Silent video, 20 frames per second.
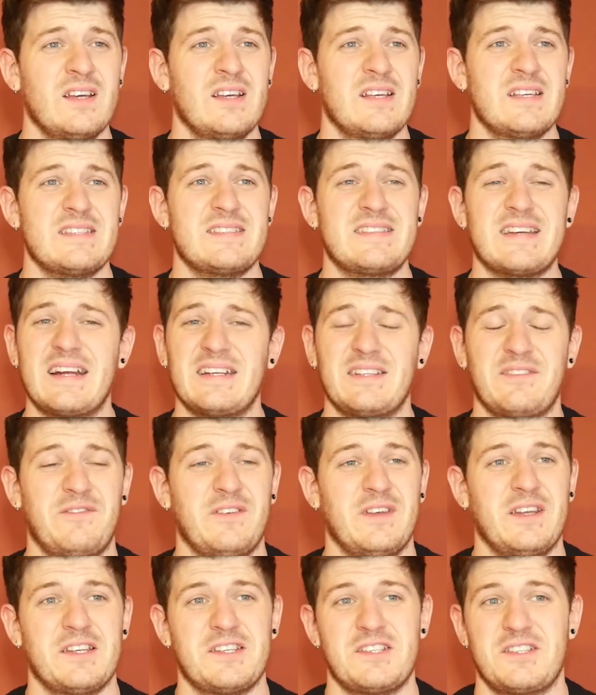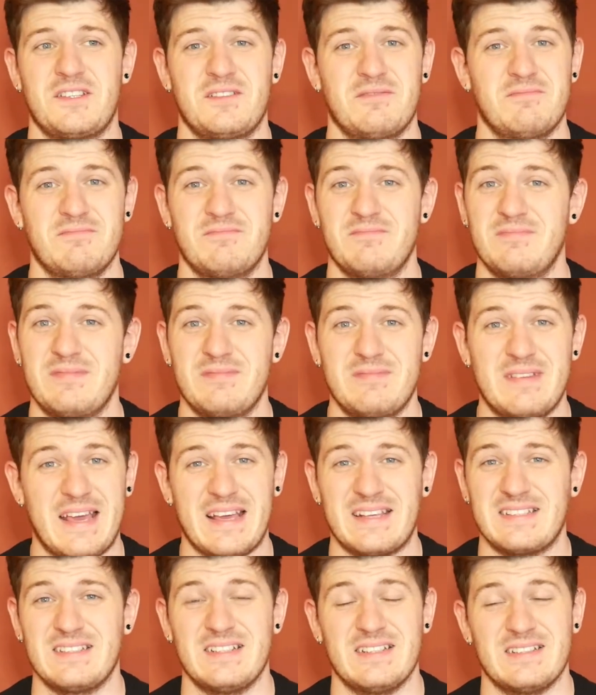Start to finish,
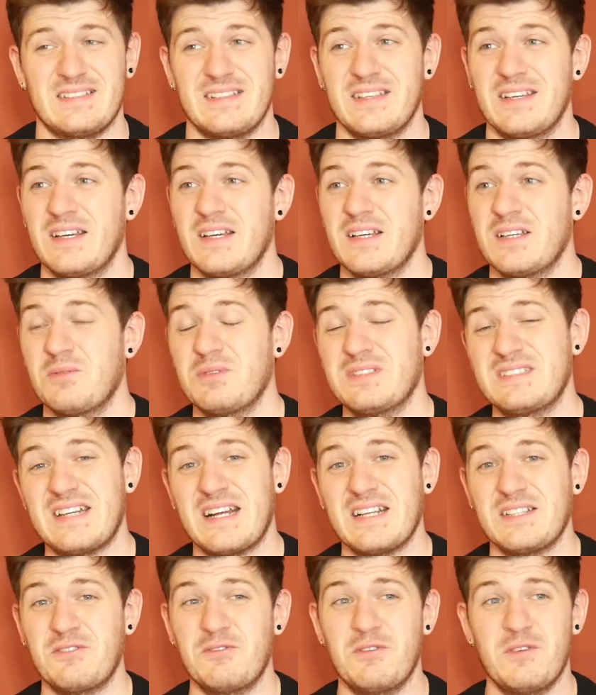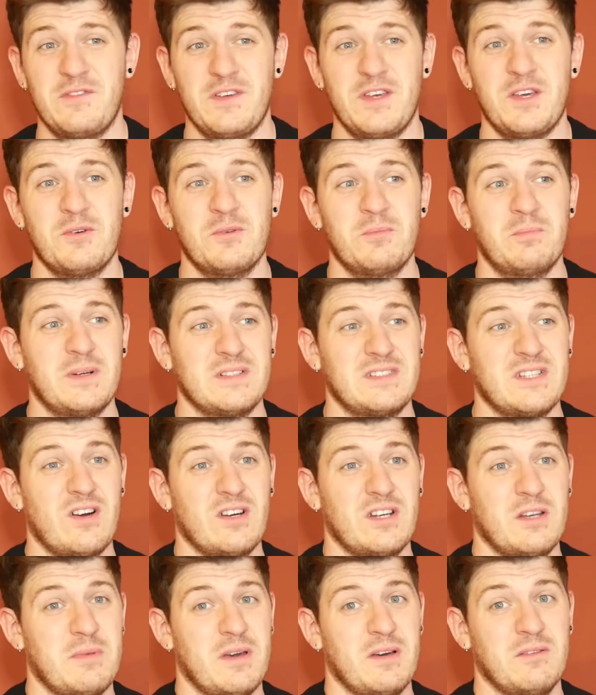excellent. We'll start the review by
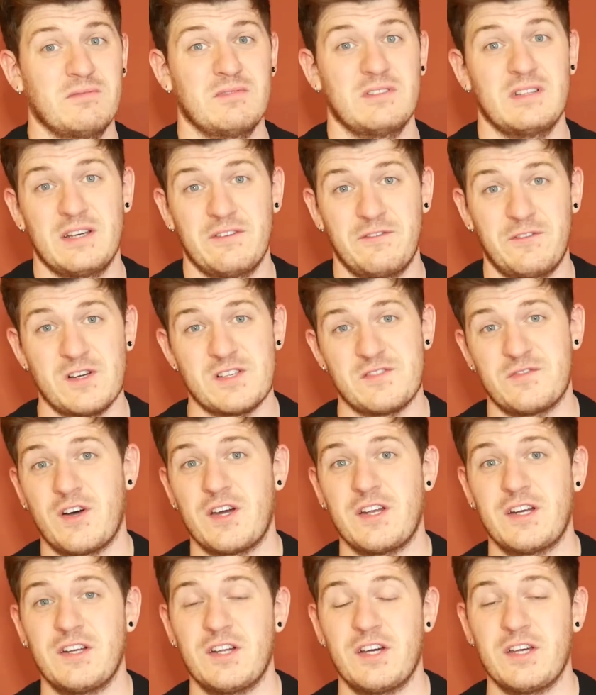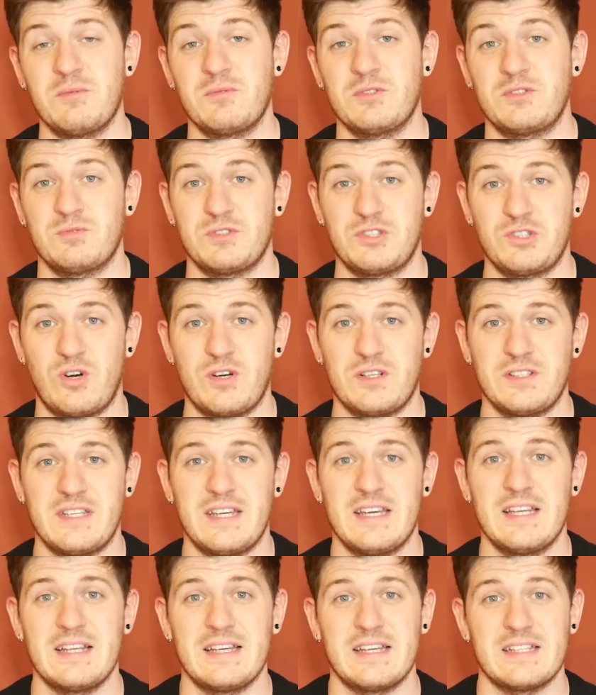talking about the first fight of the night, which was Jordan
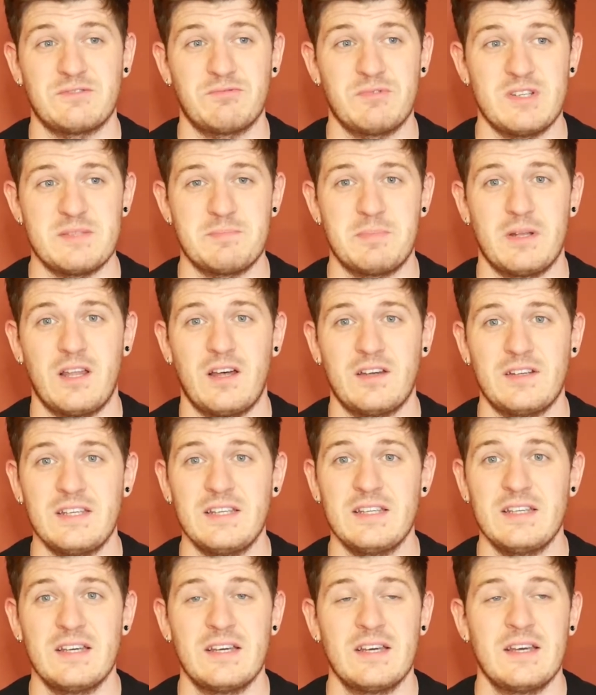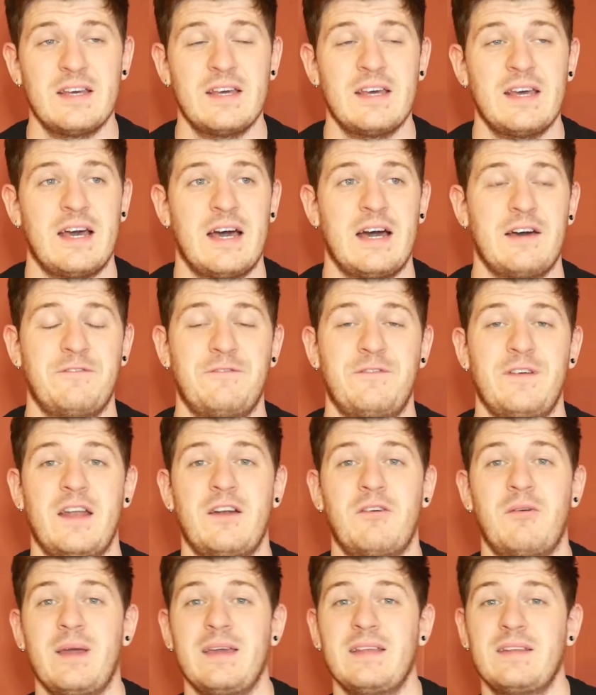Gill against Rhys Bellotti at
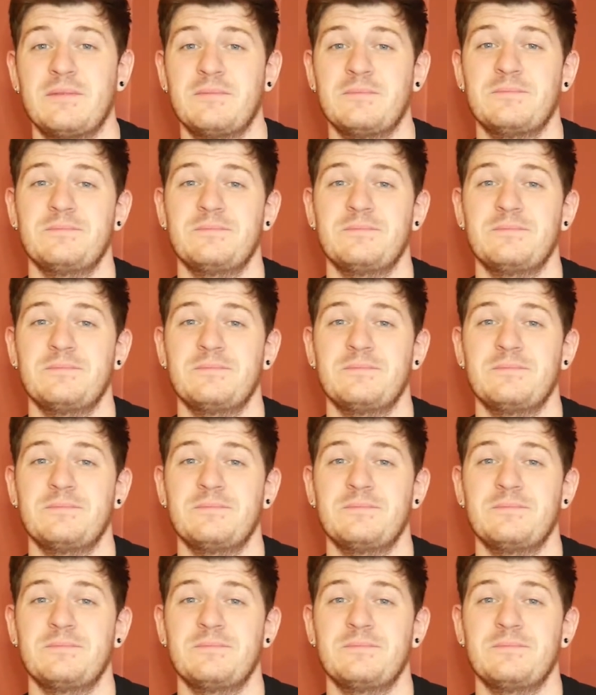featherweight.